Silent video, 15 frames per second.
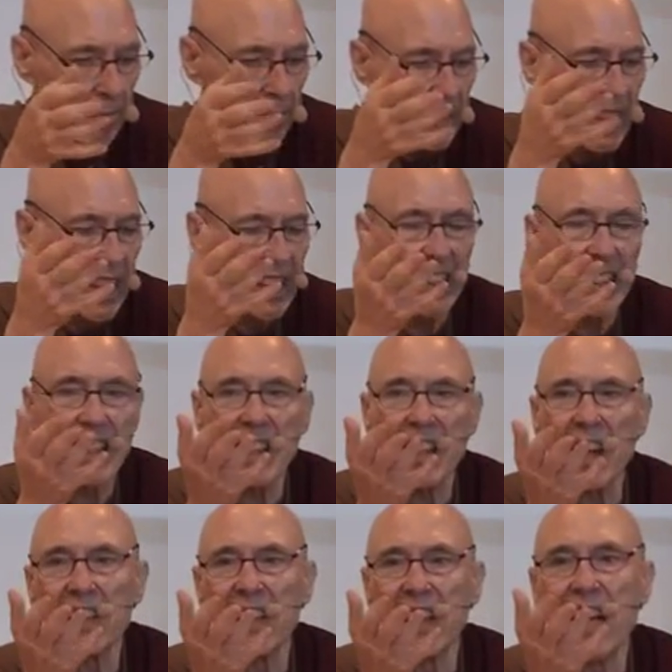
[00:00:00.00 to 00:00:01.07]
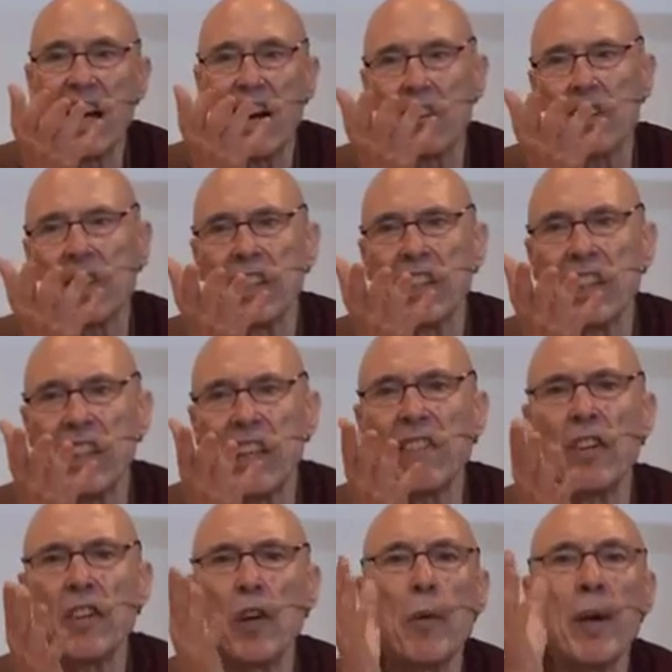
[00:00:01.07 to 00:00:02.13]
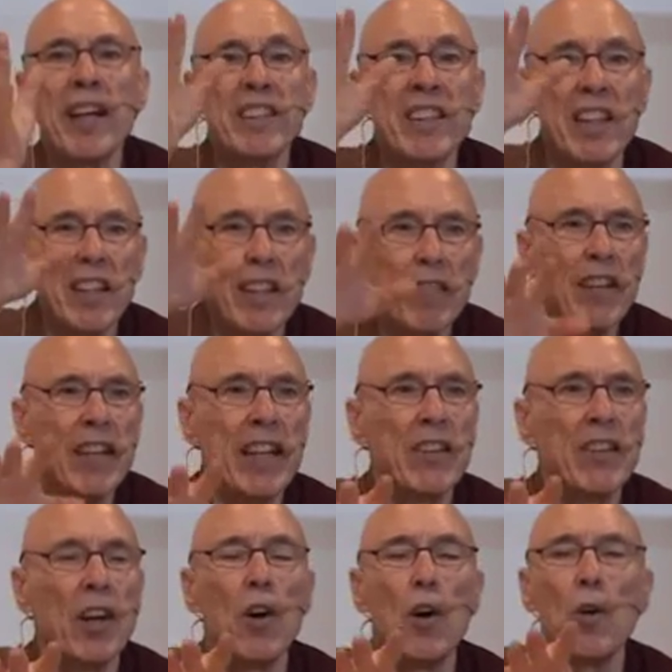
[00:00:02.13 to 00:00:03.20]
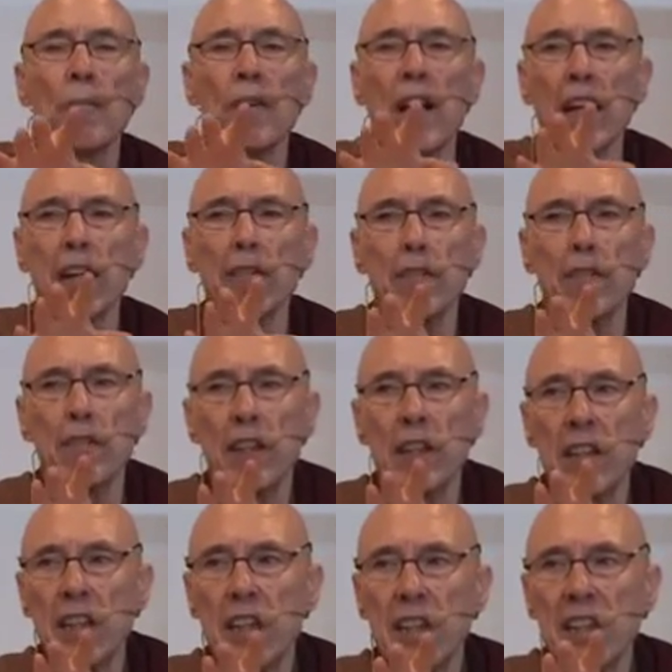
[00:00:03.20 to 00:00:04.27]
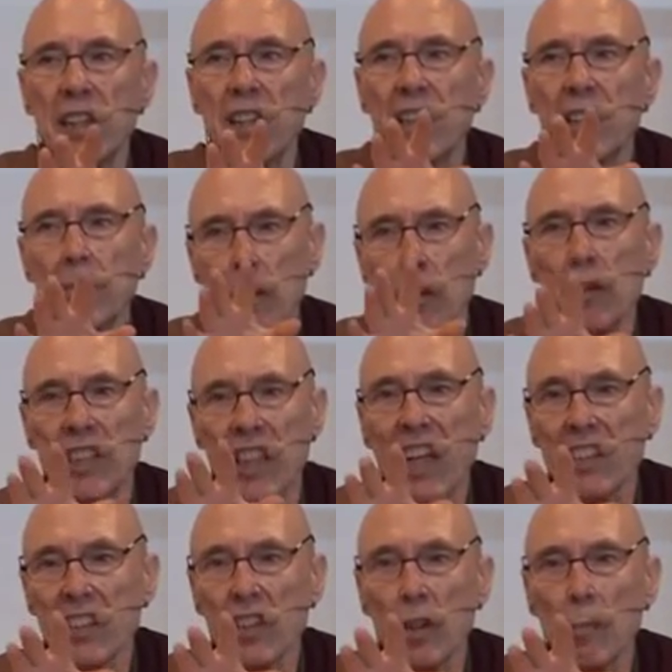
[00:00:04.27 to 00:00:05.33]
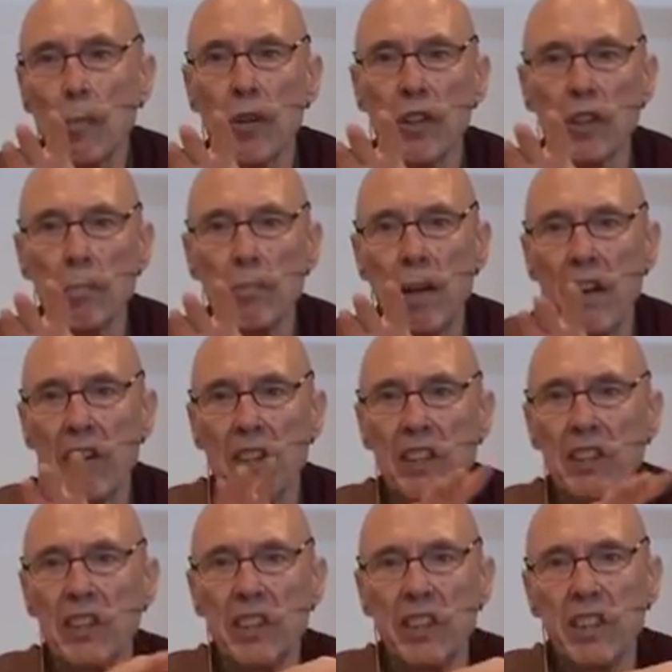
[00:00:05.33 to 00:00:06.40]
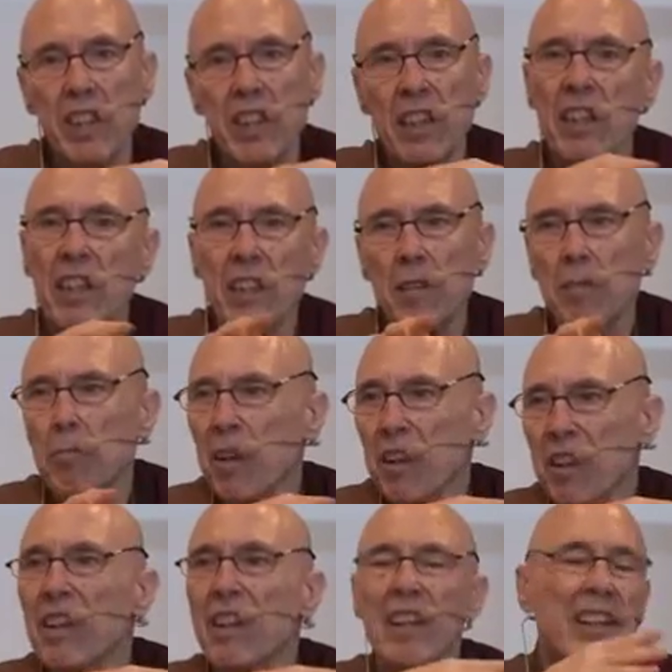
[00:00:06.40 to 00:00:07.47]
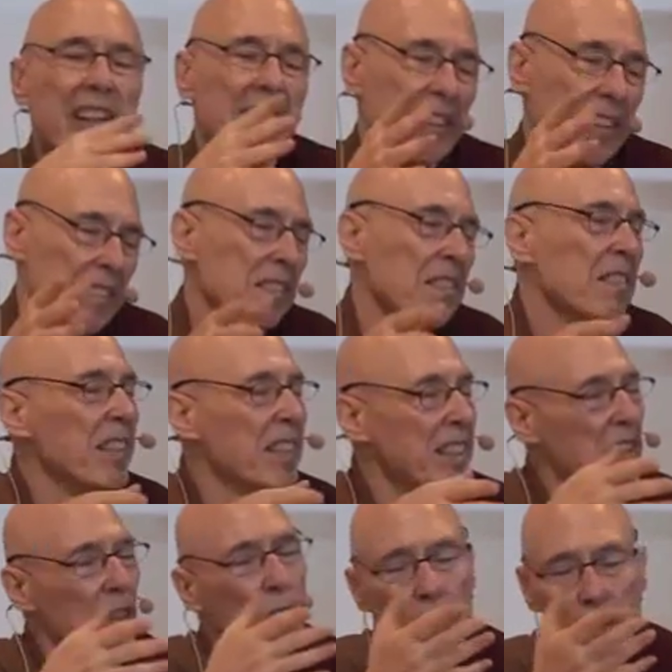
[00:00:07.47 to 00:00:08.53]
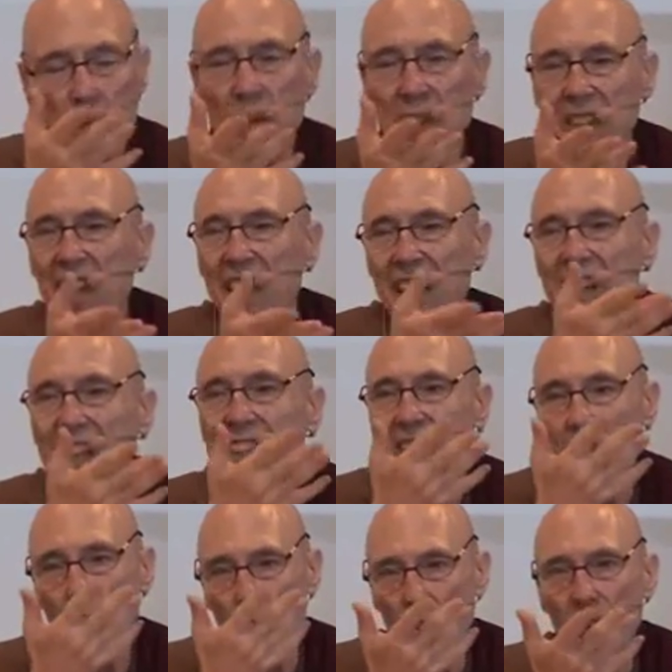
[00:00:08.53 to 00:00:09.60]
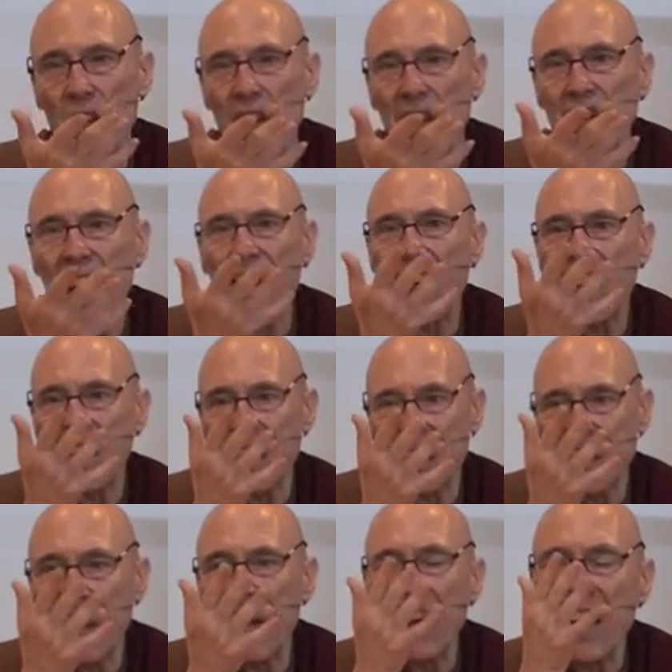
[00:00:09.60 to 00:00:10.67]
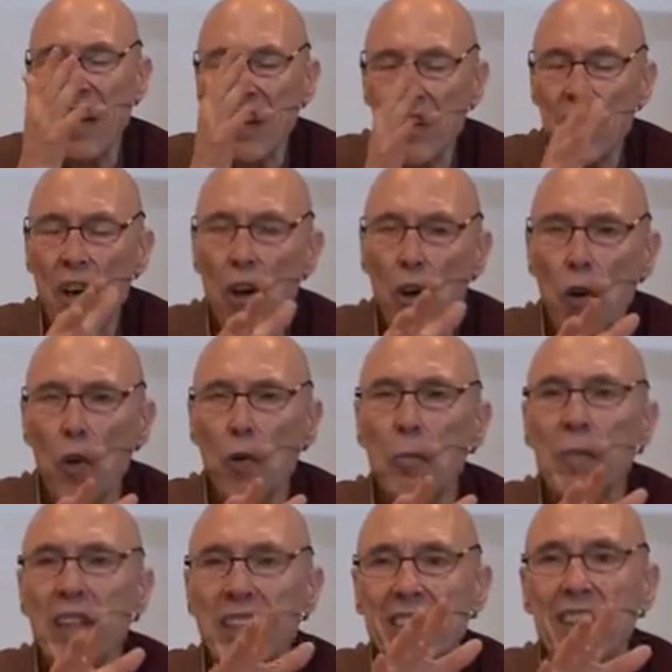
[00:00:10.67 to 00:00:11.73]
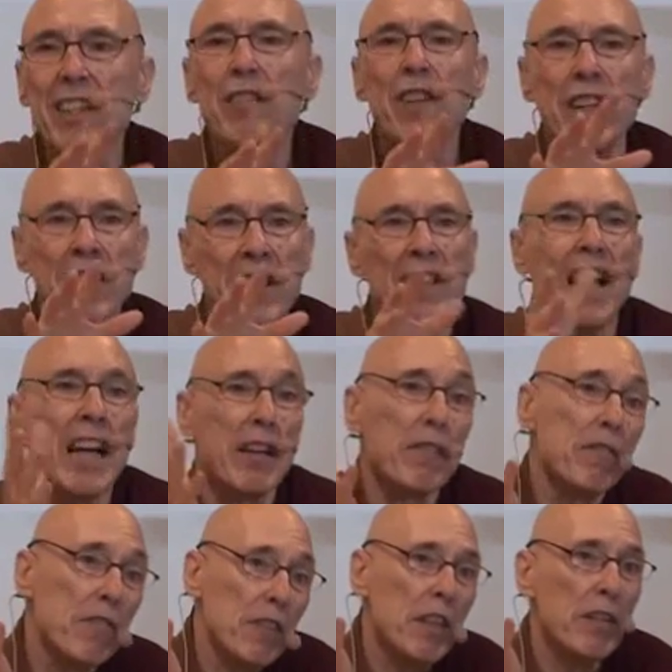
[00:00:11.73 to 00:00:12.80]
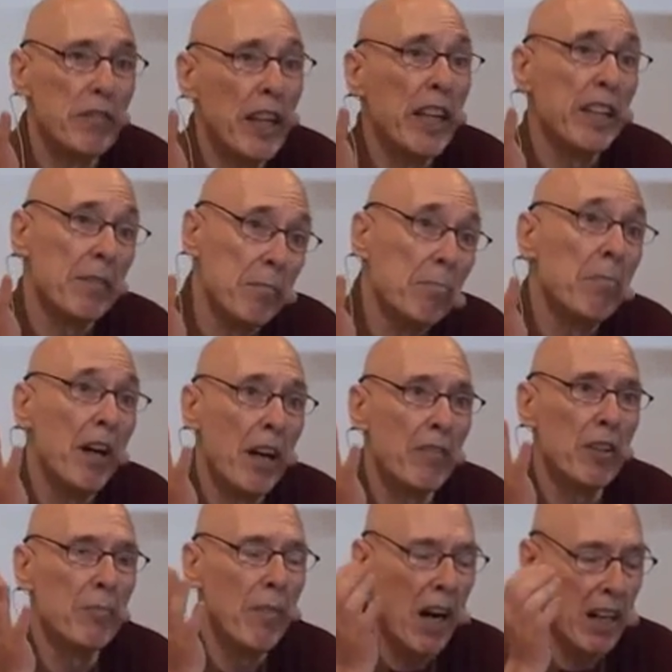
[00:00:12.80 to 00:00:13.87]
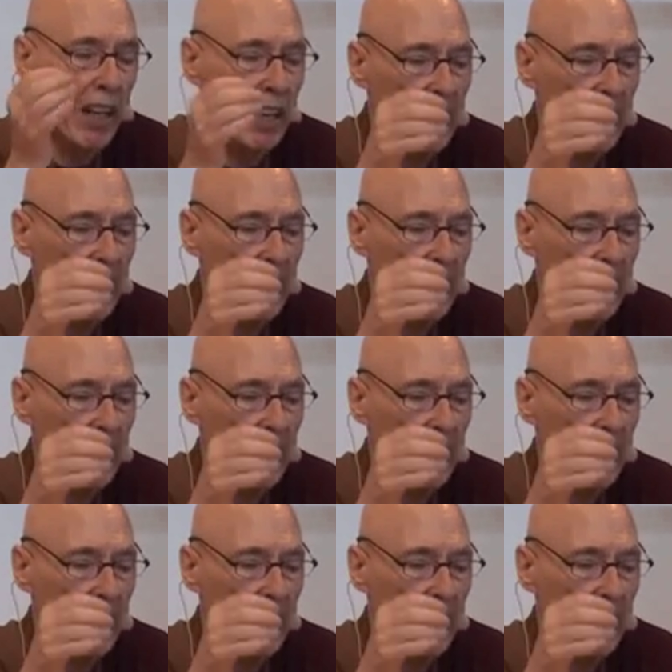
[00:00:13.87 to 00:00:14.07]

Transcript: that Ghatikara, even though he's living the home life, because he has to support his parents, but you could say he's in the home, he's living the life of a monk